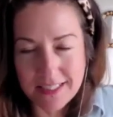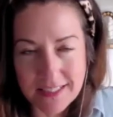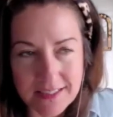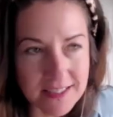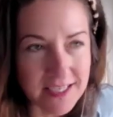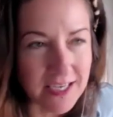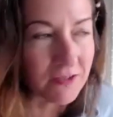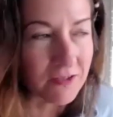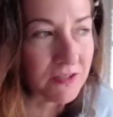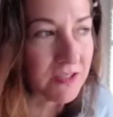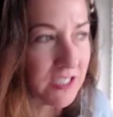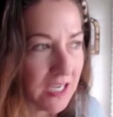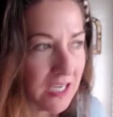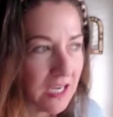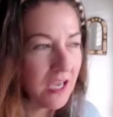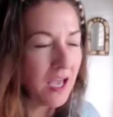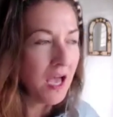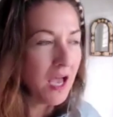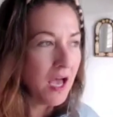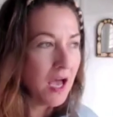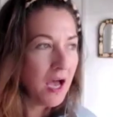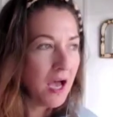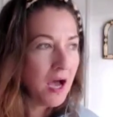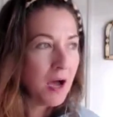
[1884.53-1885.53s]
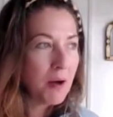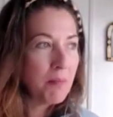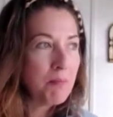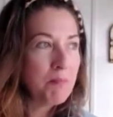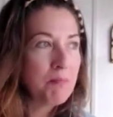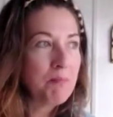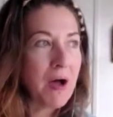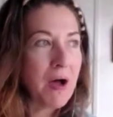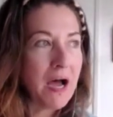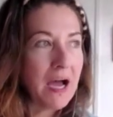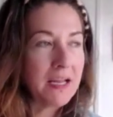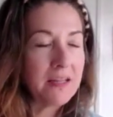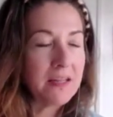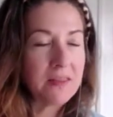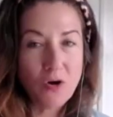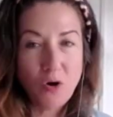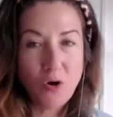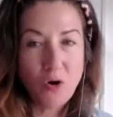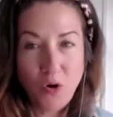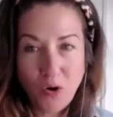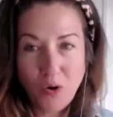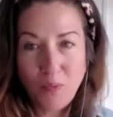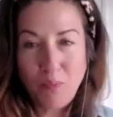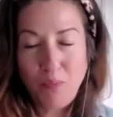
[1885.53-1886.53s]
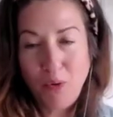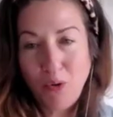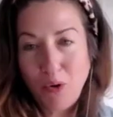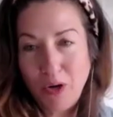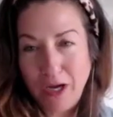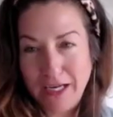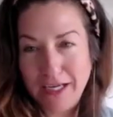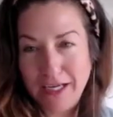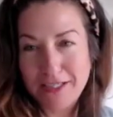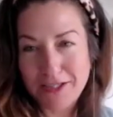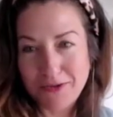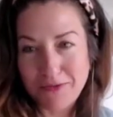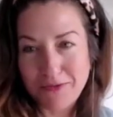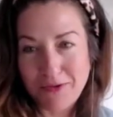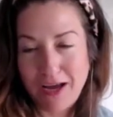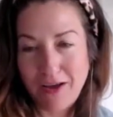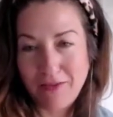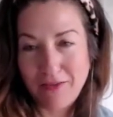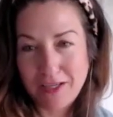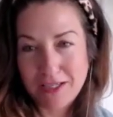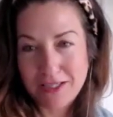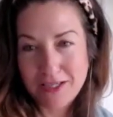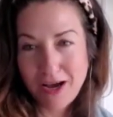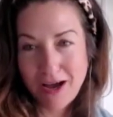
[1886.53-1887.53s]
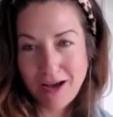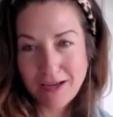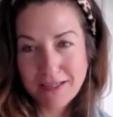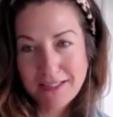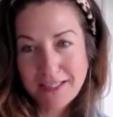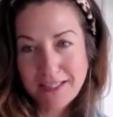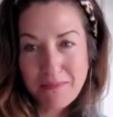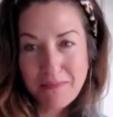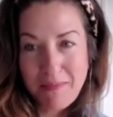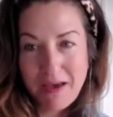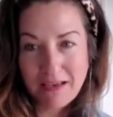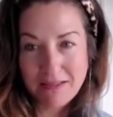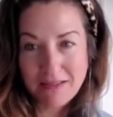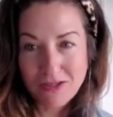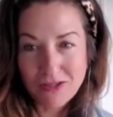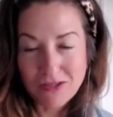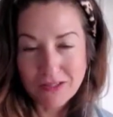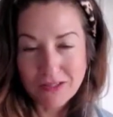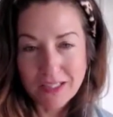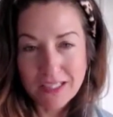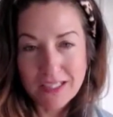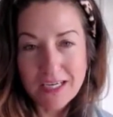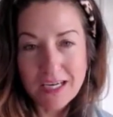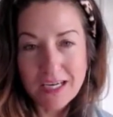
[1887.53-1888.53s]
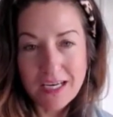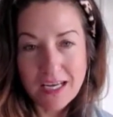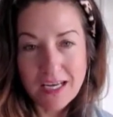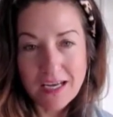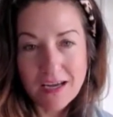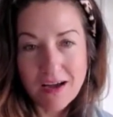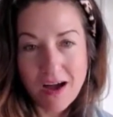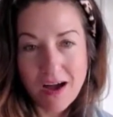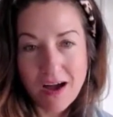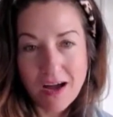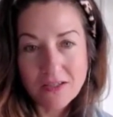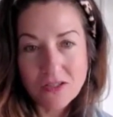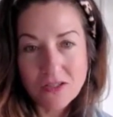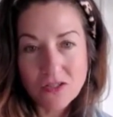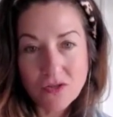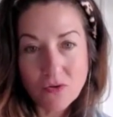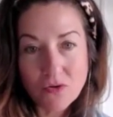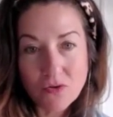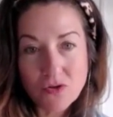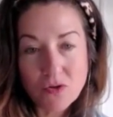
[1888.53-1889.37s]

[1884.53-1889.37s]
he's guilty. But the whole point is around the toxic masculinity on social